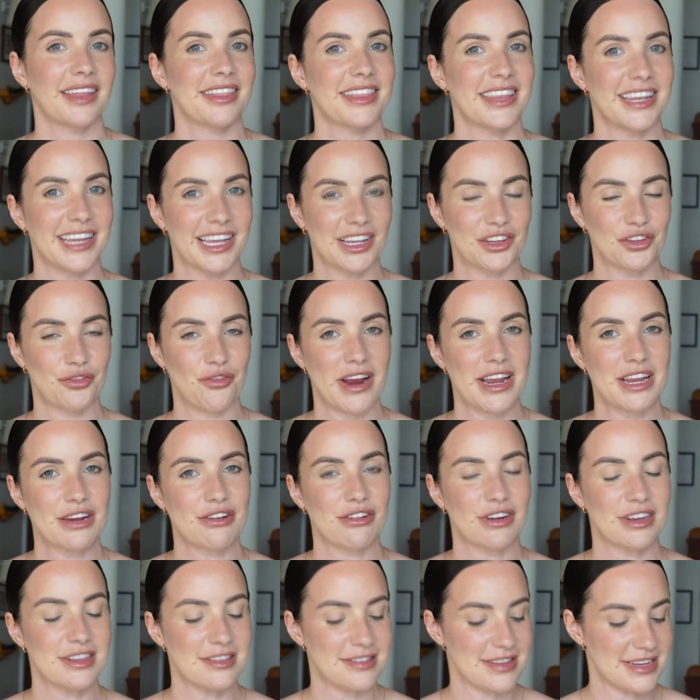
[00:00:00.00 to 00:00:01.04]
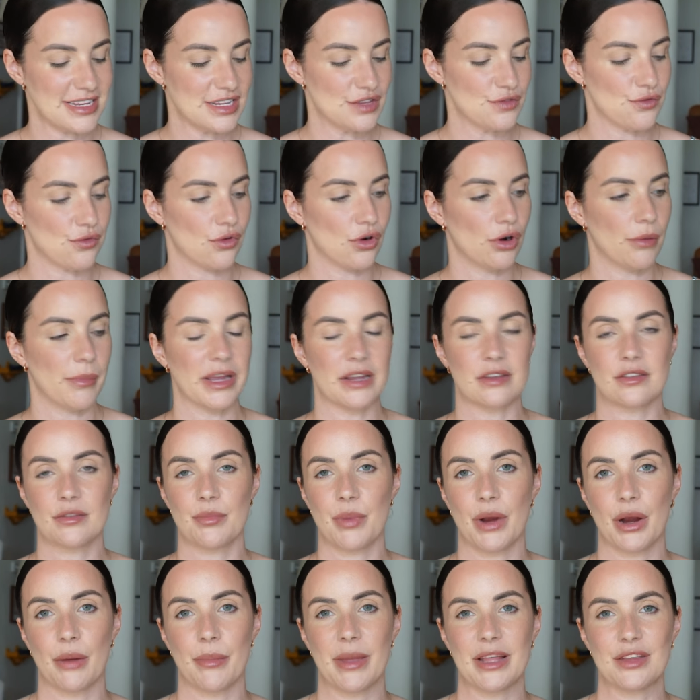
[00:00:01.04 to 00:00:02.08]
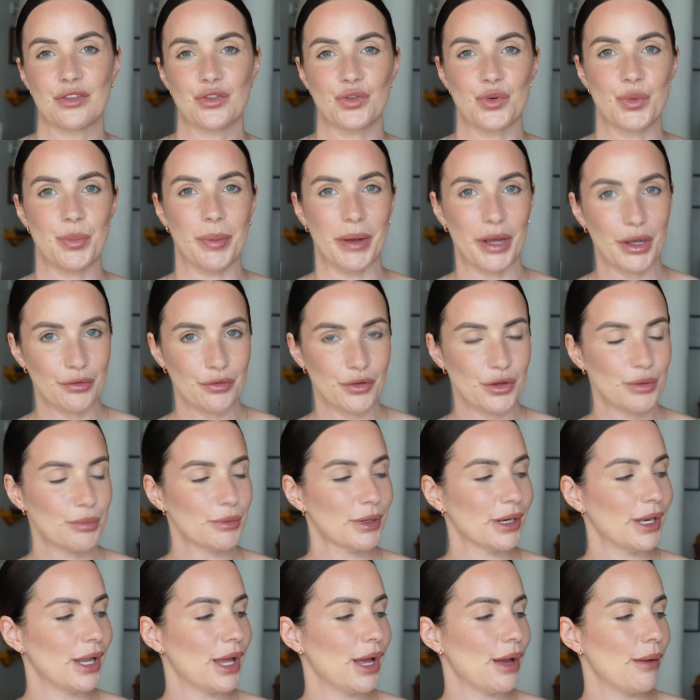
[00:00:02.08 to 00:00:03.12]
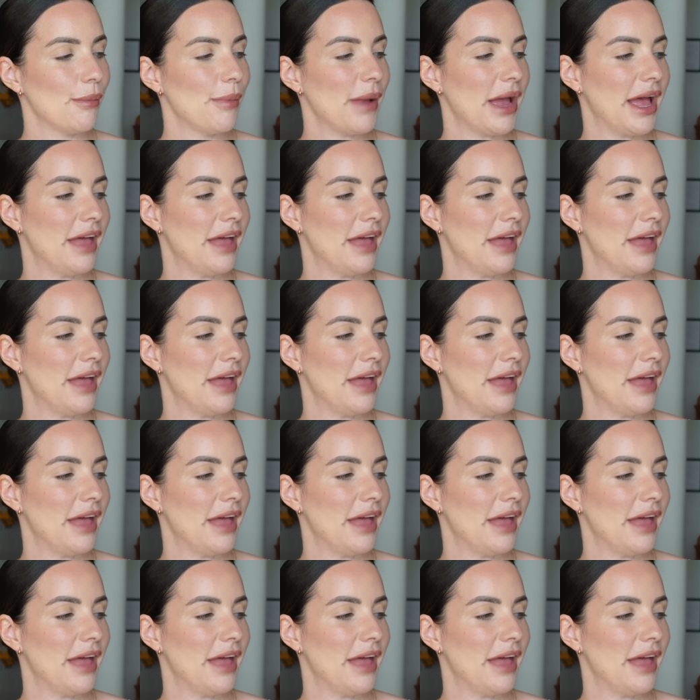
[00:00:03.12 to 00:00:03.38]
The next fragrance is from Experimental Perfume Club,